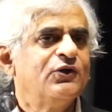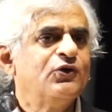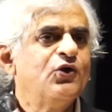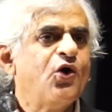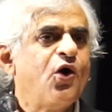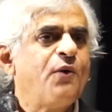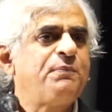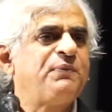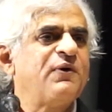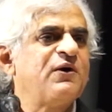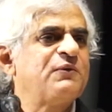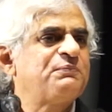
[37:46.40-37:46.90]

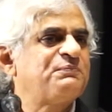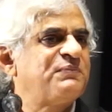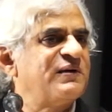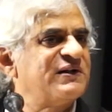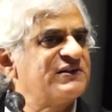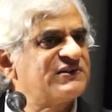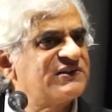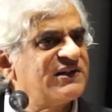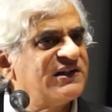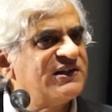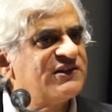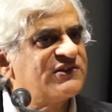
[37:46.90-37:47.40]
No
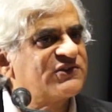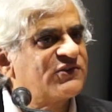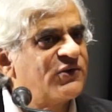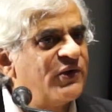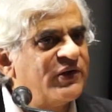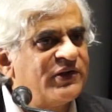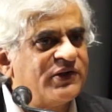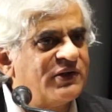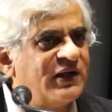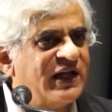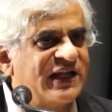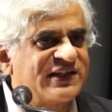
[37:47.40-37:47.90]
poor person is
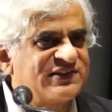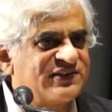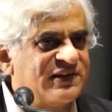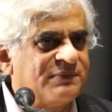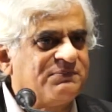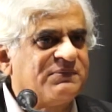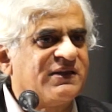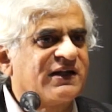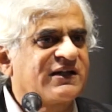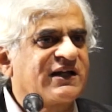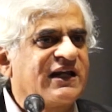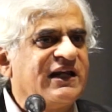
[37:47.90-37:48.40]
going to,
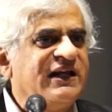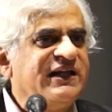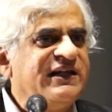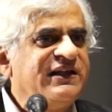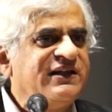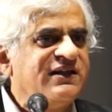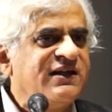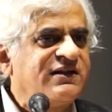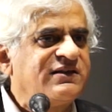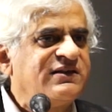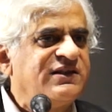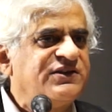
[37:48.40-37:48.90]
except the
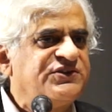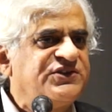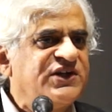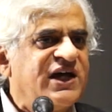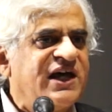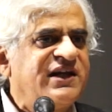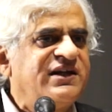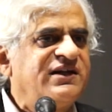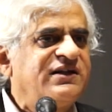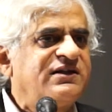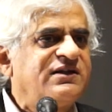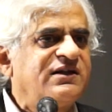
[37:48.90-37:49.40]
cleaner, the
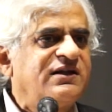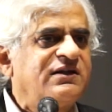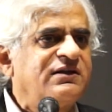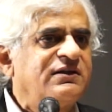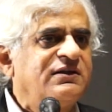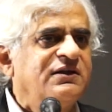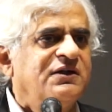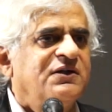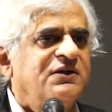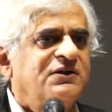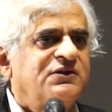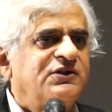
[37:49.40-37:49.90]
janitor,
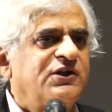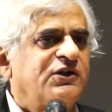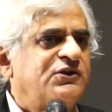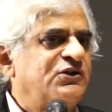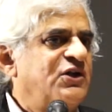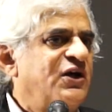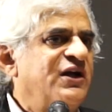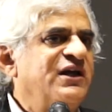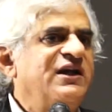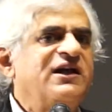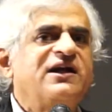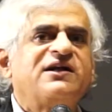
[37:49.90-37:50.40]
the
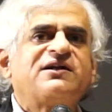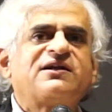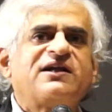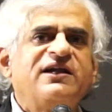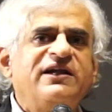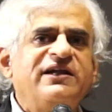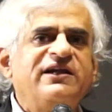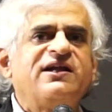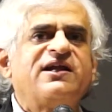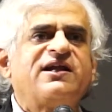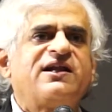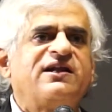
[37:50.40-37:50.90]
toilet
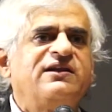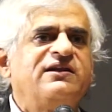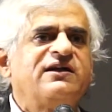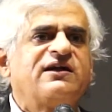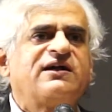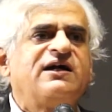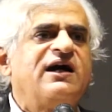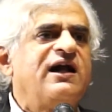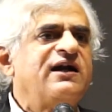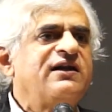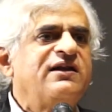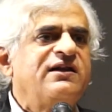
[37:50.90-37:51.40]
cleaner and
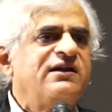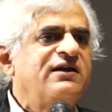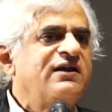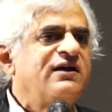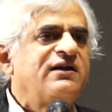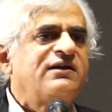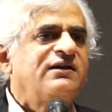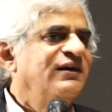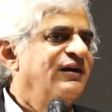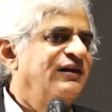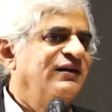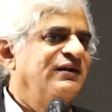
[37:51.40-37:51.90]
the
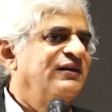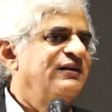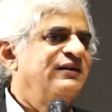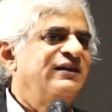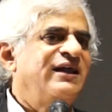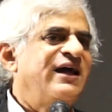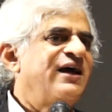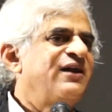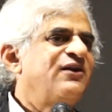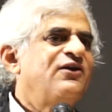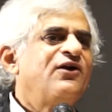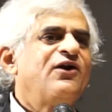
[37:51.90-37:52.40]
gardener.
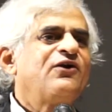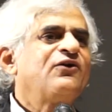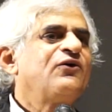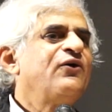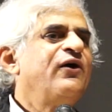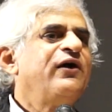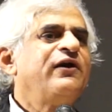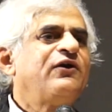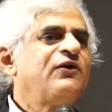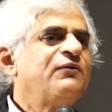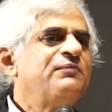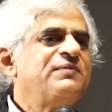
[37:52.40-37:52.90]
They are not
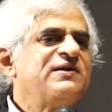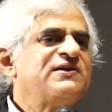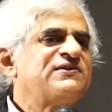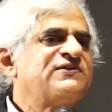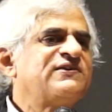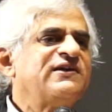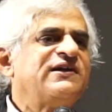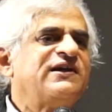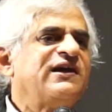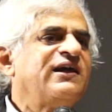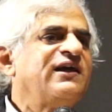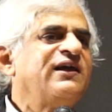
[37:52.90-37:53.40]
going to be
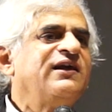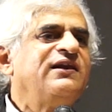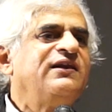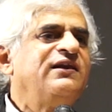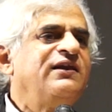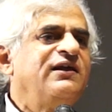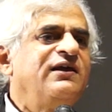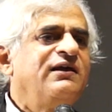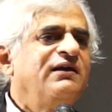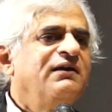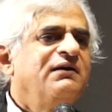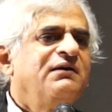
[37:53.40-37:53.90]
sitting
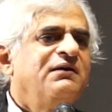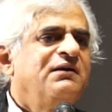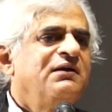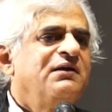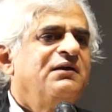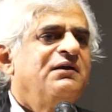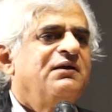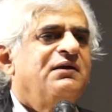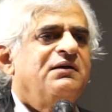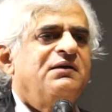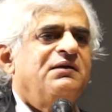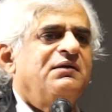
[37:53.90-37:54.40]
in the
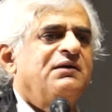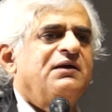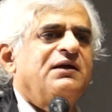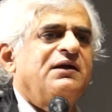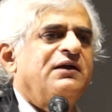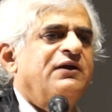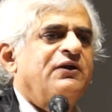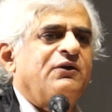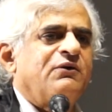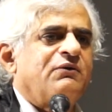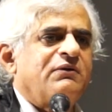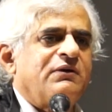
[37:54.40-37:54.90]

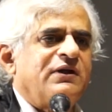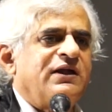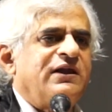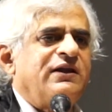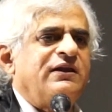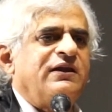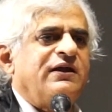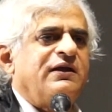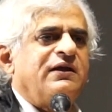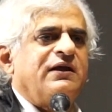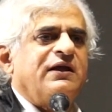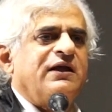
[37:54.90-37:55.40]

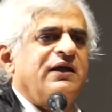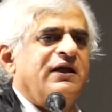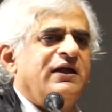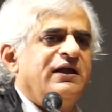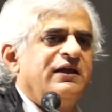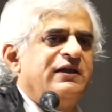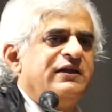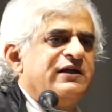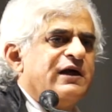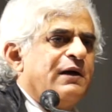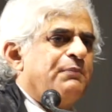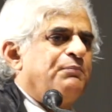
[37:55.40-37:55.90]

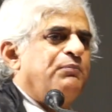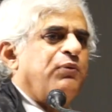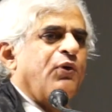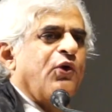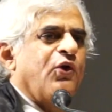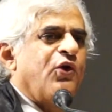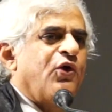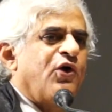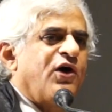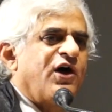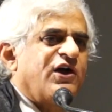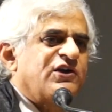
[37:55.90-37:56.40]
in the
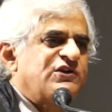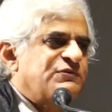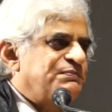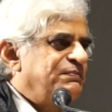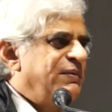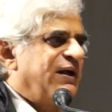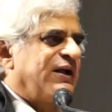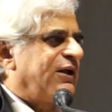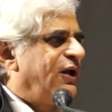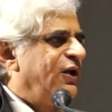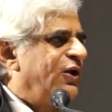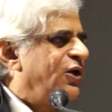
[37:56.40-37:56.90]
Apollo
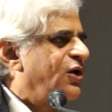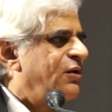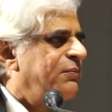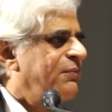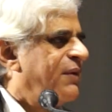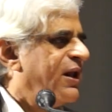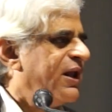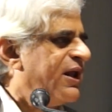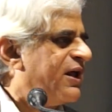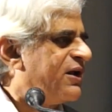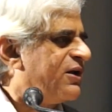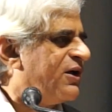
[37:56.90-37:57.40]
hospital or
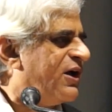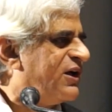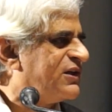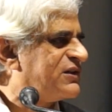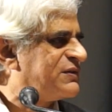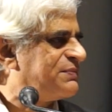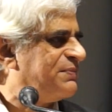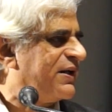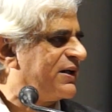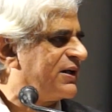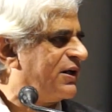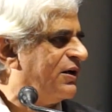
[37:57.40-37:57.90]
Malar
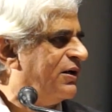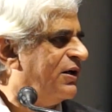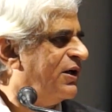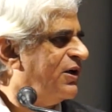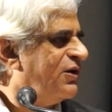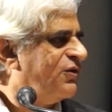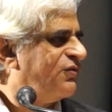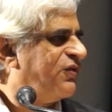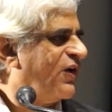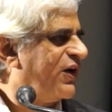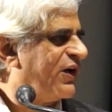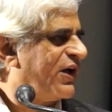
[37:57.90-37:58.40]

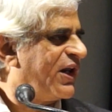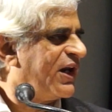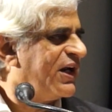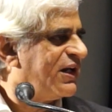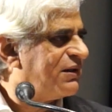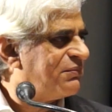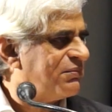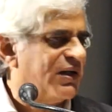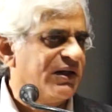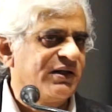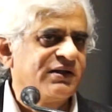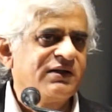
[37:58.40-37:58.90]
hospital for
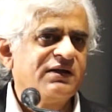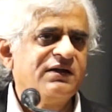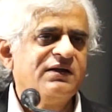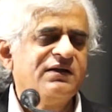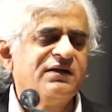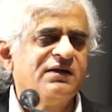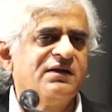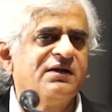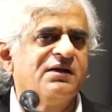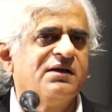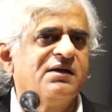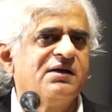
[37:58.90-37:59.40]
treatment.
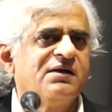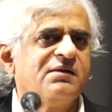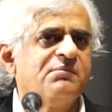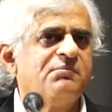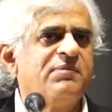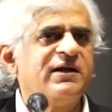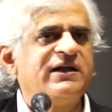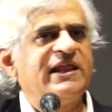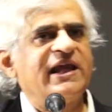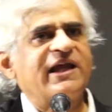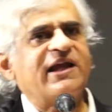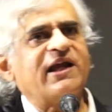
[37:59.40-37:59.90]

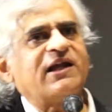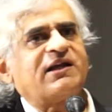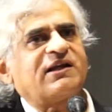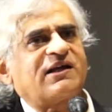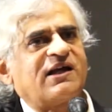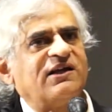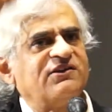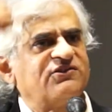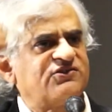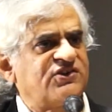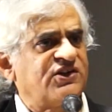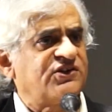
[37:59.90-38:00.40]
But they
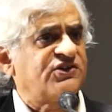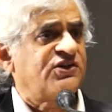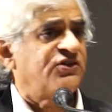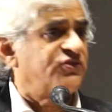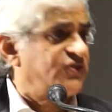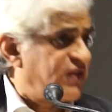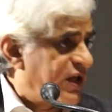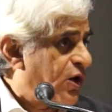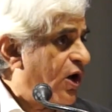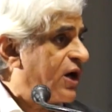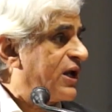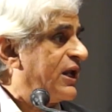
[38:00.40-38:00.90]
get
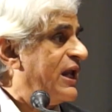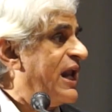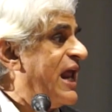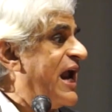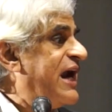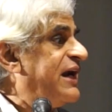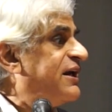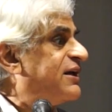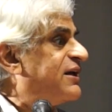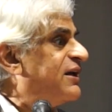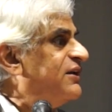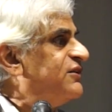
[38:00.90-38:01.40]
concessions, they got
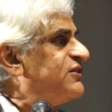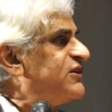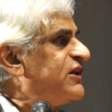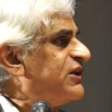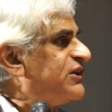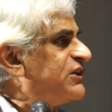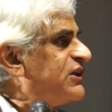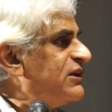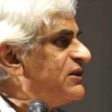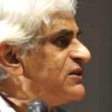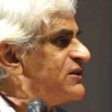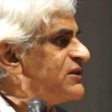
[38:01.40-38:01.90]
land
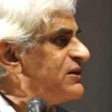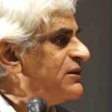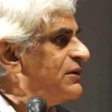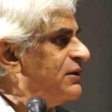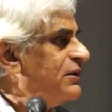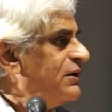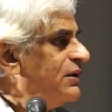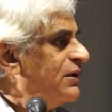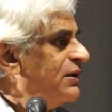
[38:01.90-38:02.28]
concessions.